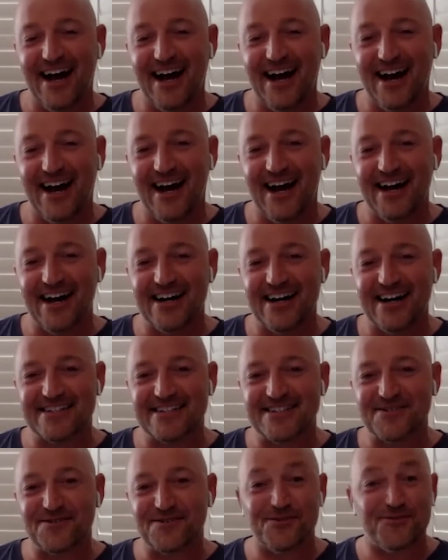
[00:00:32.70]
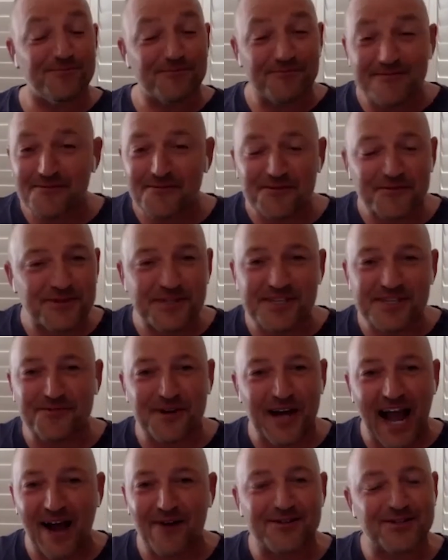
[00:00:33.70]
How
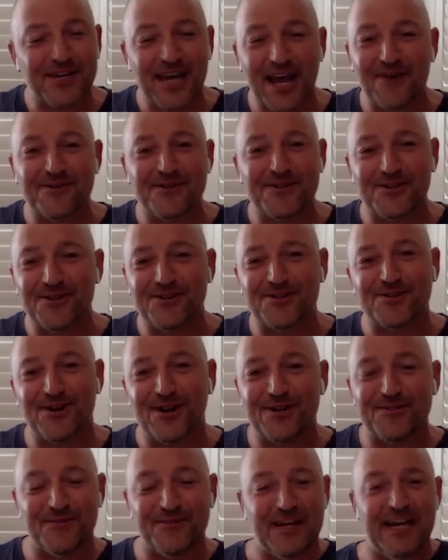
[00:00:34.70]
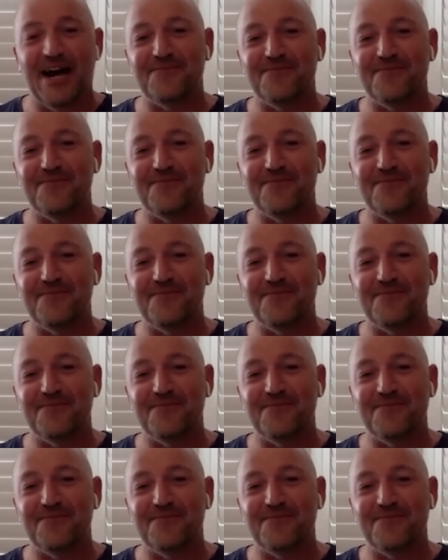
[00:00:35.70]
would you describe it?